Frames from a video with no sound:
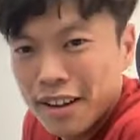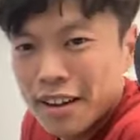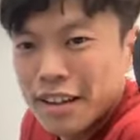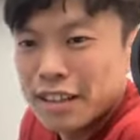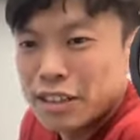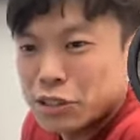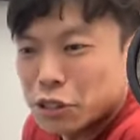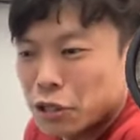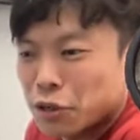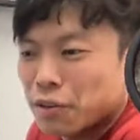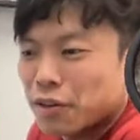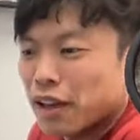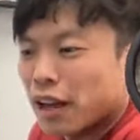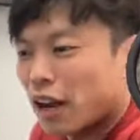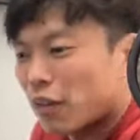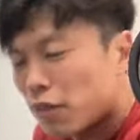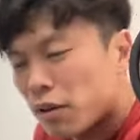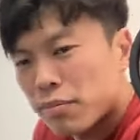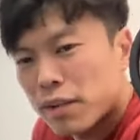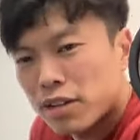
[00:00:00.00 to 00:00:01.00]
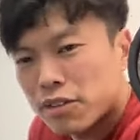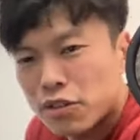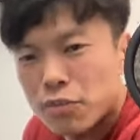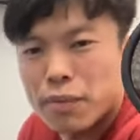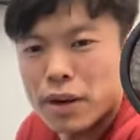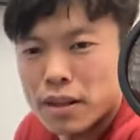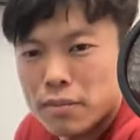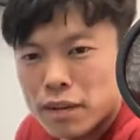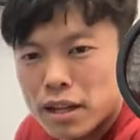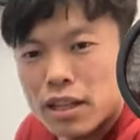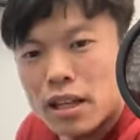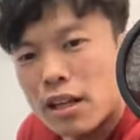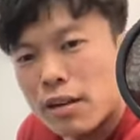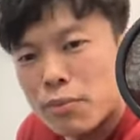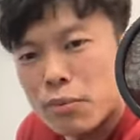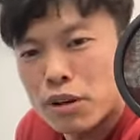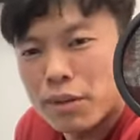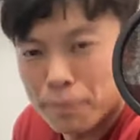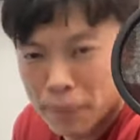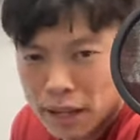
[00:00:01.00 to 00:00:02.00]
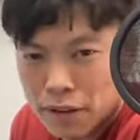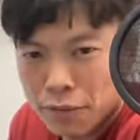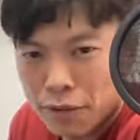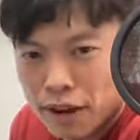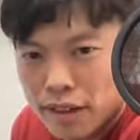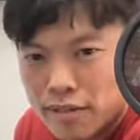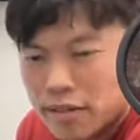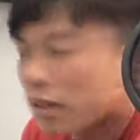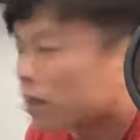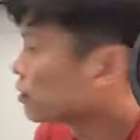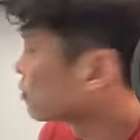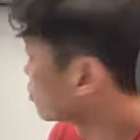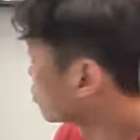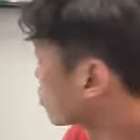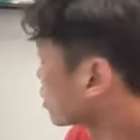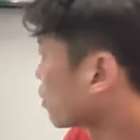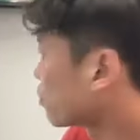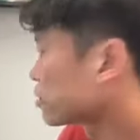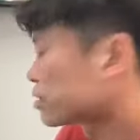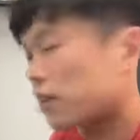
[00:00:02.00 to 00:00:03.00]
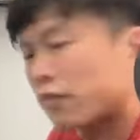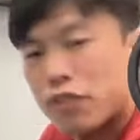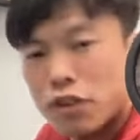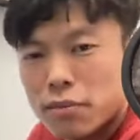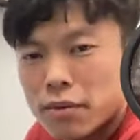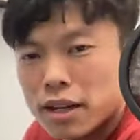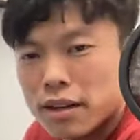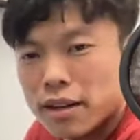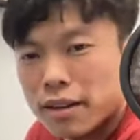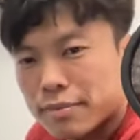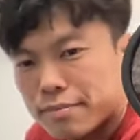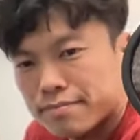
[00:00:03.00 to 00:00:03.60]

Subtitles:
So every month you pay the money, pay the rent. So that will save your money.